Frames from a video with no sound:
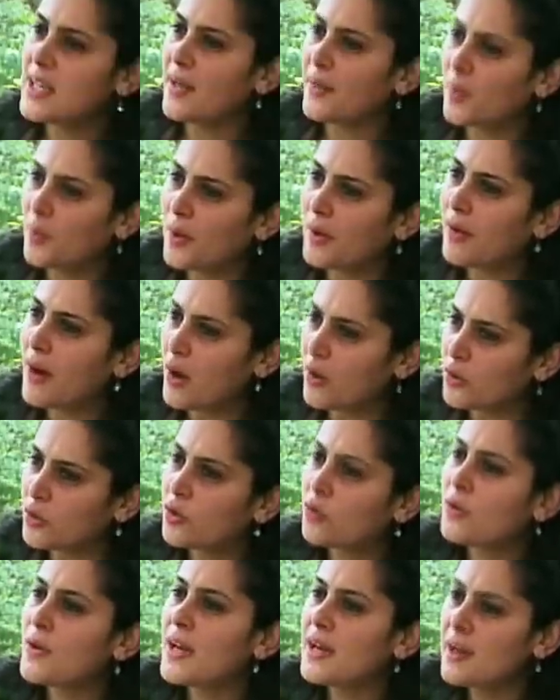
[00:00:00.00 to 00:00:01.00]
the other way around.
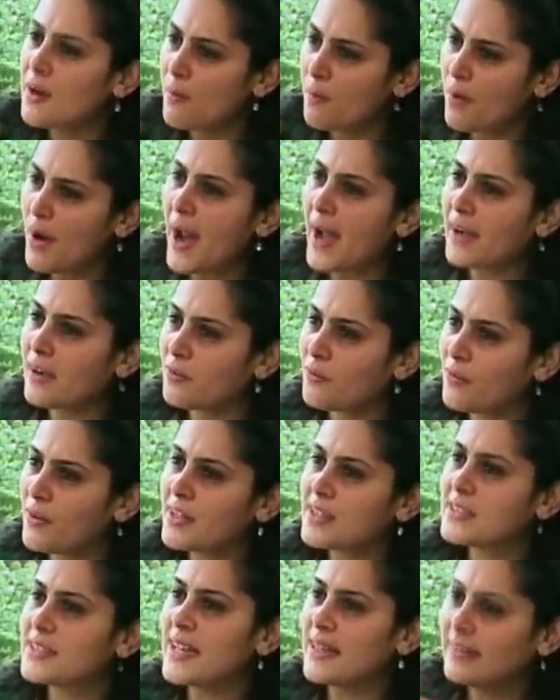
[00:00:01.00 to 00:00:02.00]
You created a brand
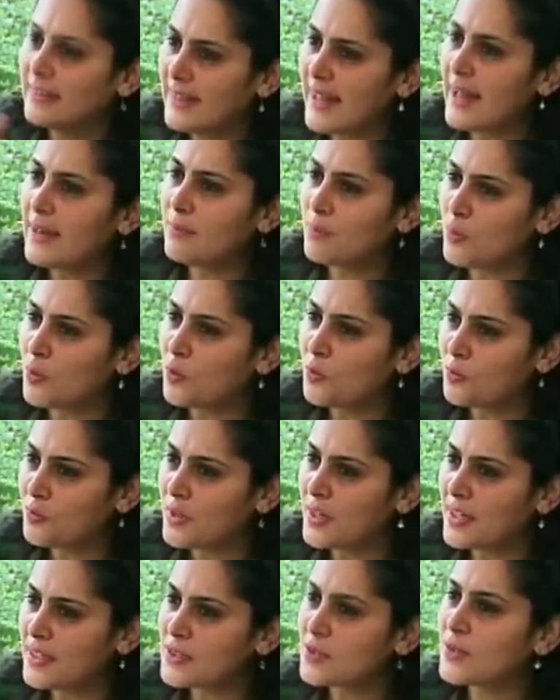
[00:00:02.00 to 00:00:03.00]
first and then
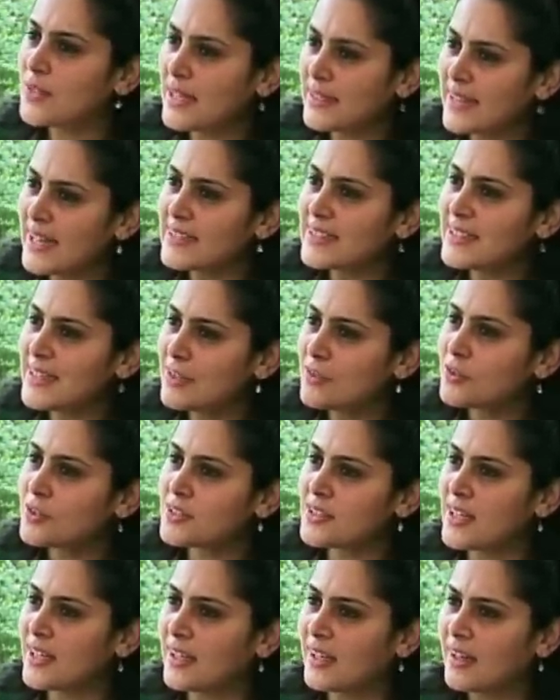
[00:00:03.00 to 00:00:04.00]
moved in. So that's an
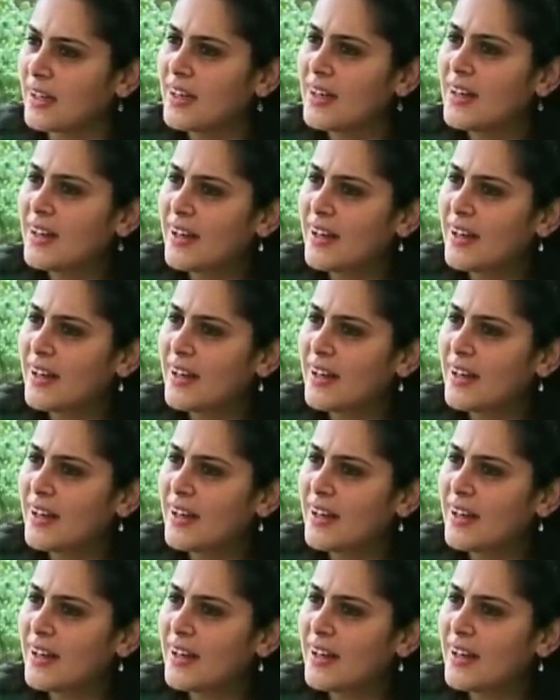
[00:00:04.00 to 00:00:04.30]
interesting